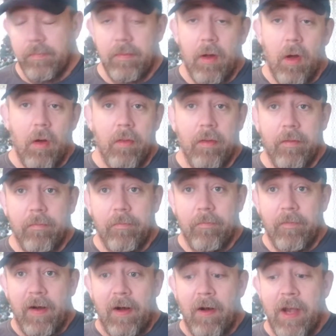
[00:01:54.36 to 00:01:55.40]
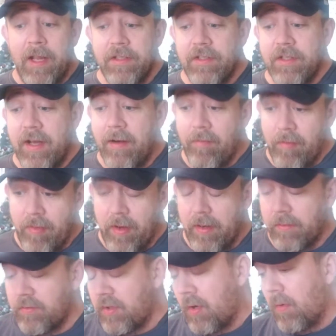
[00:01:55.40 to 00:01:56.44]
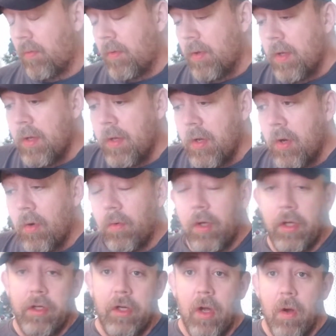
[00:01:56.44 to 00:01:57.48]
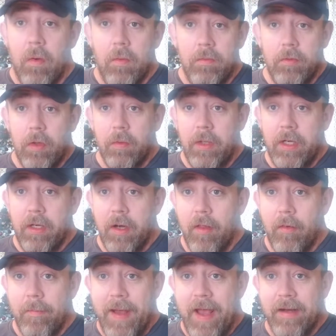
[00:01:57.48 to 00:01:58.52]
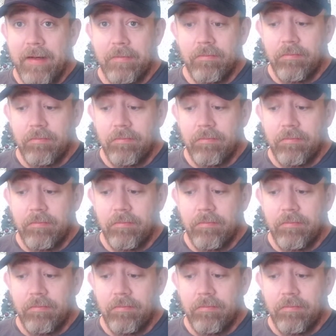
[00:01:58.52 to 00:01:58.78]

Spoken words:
All the variants, everything. So, good to go. Don't need another Madden.